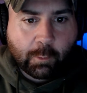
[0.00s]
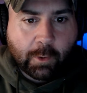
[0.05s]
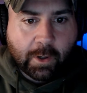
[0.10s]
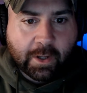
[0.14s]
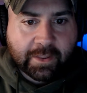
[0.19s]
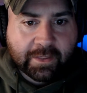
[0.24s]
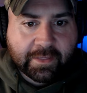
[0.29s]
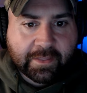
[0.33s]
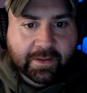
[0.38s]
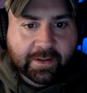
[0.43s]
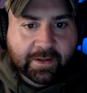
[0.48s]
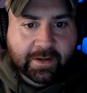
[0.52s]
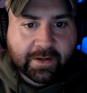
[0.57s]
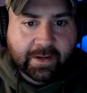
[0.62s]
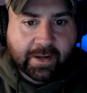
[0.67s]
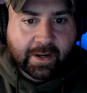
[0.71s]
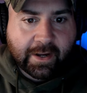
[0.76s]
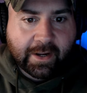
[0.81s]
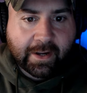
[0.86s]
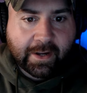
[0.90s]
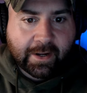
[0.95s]
one that
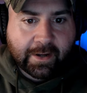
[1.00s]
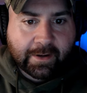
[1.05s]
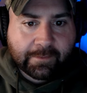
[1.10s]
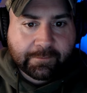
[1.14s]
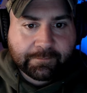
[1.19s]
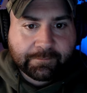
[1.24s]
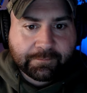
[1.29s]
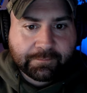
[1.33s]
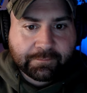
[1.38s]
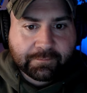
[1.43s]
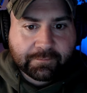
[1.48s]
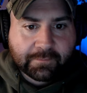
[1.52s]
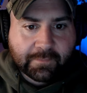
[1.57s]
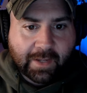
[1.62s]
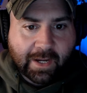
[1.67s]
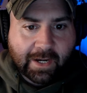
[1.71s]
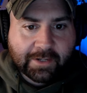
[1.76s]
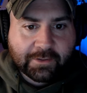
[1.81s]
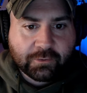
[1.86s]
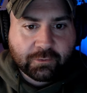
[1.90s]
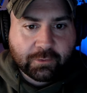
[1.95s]

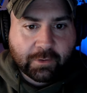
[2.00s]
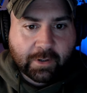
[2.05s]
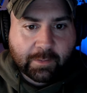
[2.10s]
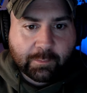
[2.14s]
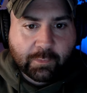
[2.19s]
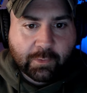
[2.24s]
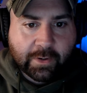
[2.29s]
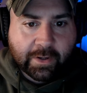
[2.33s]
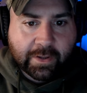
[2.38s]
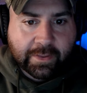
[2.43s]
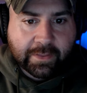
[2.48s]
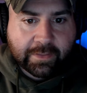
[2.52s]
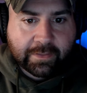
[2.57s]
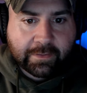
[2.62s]
I grew up with.